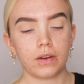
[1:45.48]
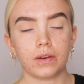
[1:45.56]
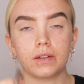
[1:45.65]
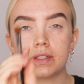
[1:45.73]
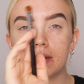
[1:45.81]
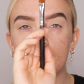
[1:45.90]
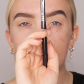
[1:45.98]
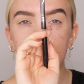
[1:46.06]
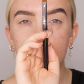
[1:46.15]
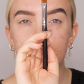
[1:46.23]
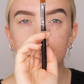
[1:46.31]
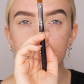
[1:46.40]
on
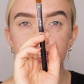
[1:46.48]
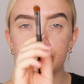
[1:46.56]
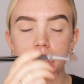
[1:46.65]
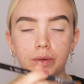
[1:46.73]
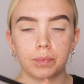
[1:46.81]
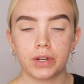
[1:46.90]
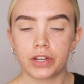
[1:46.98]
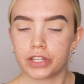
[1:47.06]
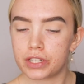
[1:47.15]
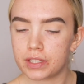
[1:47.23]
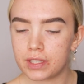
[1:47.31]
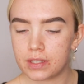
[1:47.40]
a shader
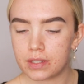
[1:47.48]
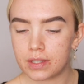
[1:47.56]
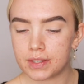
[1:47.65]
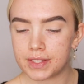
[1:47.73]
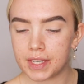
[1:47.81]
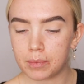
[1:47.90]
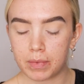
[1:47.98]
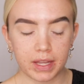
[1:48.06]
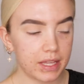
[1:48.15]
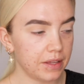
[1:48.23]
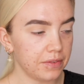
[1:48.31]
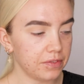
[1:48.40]
brush. This is the Sigma
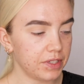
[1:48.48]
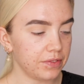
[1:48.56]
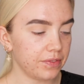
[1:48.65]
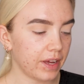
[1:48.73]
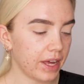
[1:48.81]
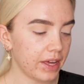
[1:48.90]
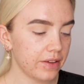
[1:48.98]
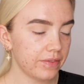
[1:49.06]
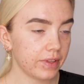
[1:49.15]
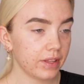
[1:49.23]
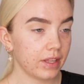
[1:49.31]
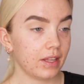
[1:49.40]
E55.
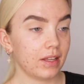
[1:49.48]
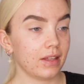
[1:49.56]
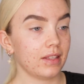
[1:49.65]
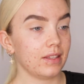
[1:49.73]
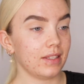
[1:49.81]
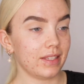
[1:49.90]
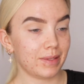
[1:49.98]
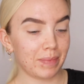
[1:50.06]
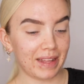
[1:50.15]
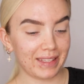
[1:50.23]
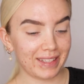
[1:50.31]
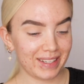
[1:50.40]
This
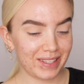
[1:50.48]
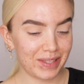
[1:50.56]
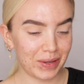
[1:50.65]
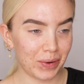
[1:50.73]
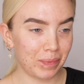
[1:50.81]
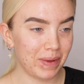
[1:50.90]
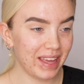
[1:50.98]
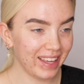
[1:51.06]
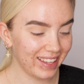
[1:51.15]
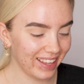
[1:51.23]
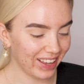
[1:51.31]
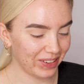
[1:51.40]
palette is so big,
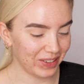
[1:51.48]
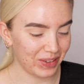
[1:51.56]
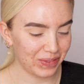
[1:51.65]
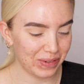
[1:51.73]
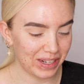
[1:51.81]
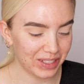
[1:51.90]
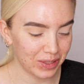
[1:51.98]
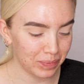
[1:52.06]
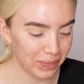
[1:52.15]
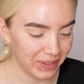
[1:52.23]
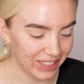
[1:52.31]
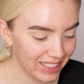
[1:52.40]
I don't know where to
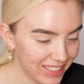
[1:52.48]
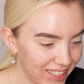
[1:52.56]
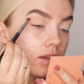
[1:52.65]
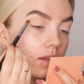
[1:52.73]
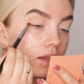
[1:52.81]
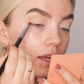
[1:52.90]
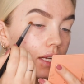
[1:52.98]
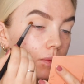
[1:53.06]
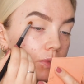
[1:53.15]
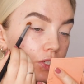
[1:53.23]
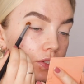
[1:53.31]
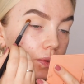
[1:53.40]
put it. And
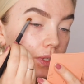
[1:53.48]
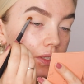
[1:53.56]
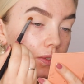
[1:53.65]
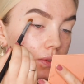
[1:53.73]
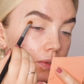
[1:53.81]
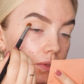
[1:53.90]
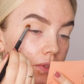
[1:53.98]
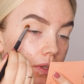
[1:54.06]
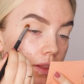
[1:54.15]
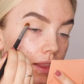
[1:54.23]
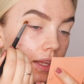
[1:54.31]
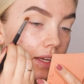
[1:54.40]
I'm just going to
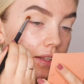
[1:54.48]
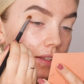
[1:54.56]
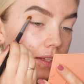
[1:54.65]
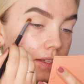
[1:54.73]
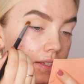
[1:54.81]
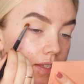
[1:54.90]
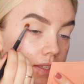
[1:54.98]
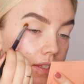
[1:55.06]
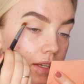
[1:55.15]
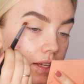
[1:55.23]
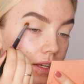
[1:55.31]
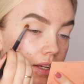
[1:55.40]
lay this
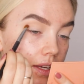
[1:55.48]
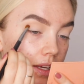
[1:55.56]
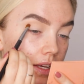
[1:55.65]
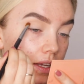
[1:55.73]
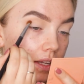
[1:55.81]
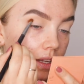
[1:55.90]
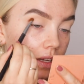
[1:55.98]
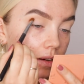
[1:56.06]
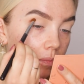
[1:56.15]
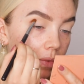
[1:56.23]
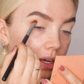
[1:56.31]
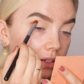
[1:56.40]
in
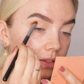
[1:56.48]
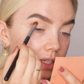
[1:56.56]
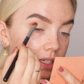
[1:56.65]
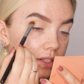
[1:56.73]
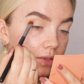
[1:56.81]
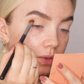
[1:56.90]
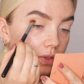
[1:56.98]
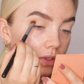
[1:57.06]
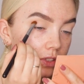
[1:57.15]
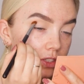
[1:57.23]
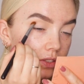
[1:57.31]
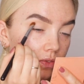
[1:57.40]
my crease, or
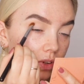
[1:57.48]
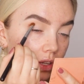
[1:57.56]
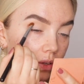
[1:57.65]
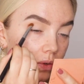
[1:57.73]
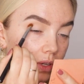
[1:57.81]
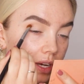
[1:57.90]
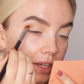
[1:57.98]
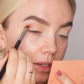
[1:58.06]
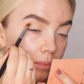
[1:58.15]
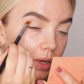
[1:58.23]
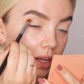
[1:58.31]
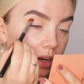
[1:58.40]
just follow kind
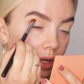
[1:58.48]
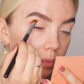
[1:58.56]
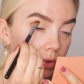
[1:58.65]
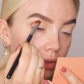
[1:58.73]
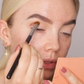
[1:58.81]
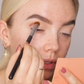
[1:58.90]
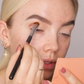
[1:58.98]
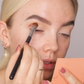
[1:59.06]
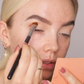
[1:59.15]
of my eyeball,